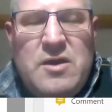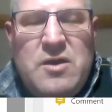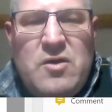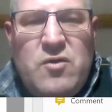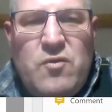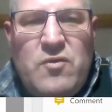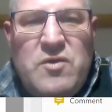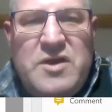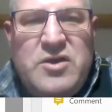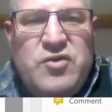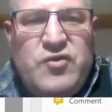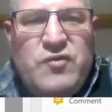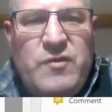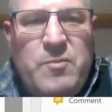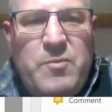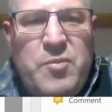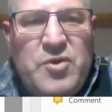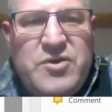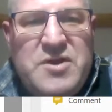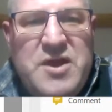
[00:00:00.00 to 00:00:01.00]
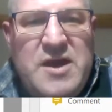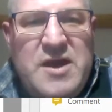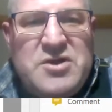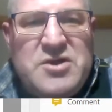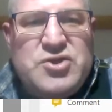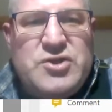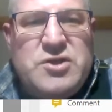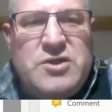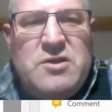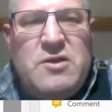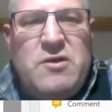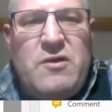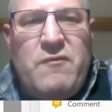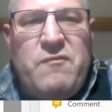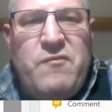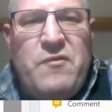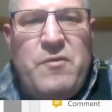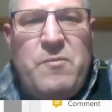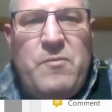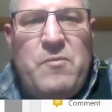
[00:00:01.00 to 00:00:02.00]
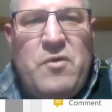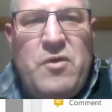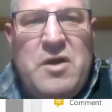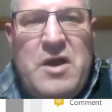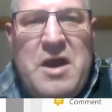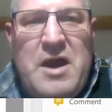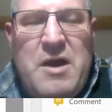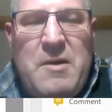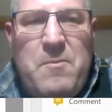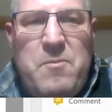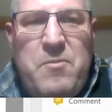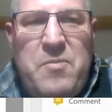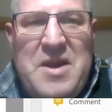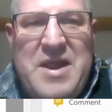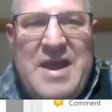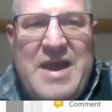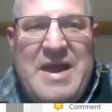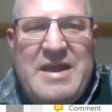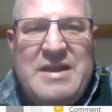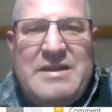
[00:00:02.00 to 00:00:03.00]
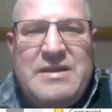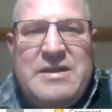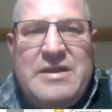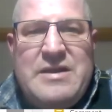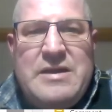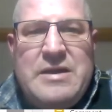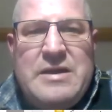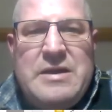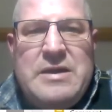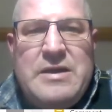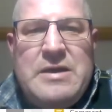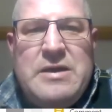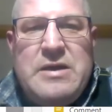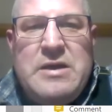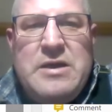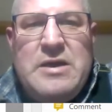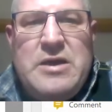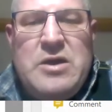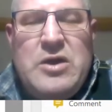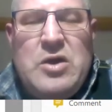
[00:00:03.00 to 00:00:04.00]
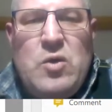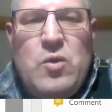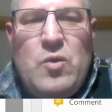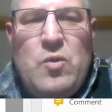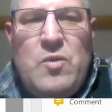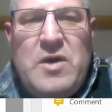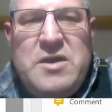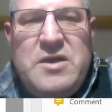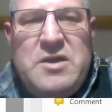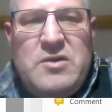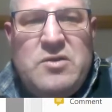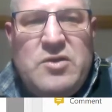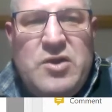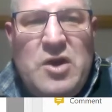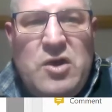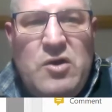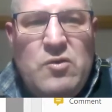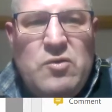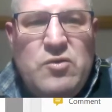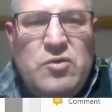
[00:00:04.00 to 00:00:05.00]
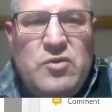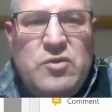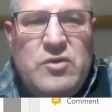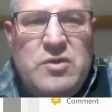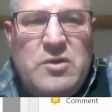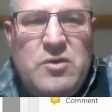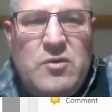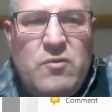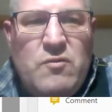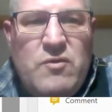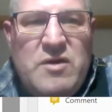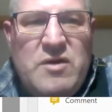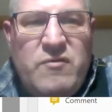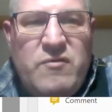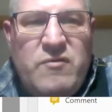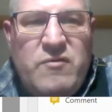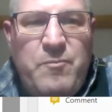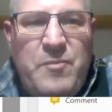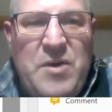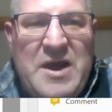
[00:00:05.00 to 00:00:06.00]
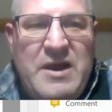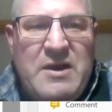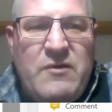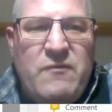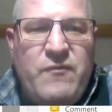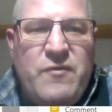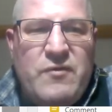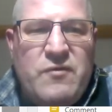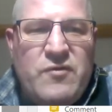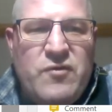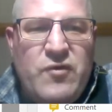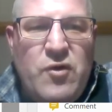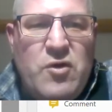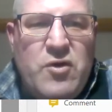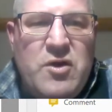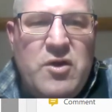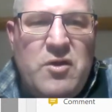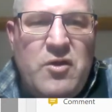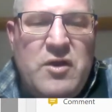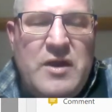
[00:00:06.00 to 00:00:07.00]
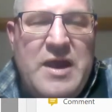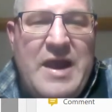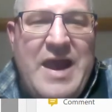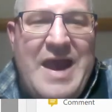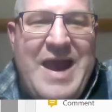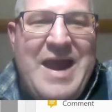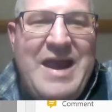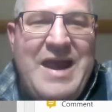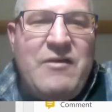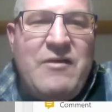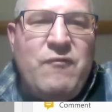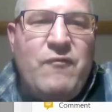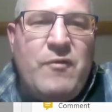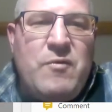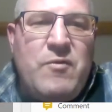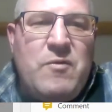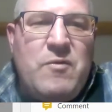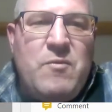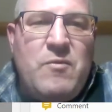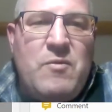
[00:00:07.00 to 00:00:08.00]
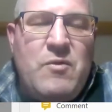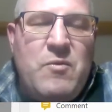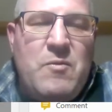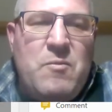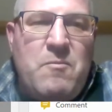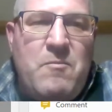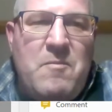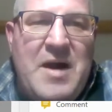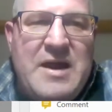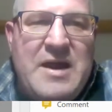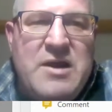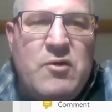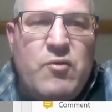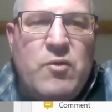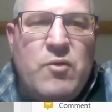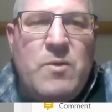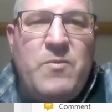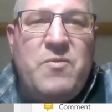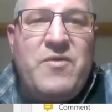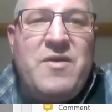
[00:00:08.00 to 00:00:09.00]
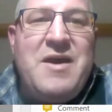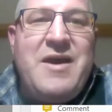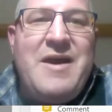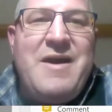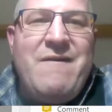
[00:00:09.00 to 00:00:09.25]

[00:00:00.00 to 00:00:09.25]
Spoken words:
reach the potential of a plant when you don't respect the soil and the microbes.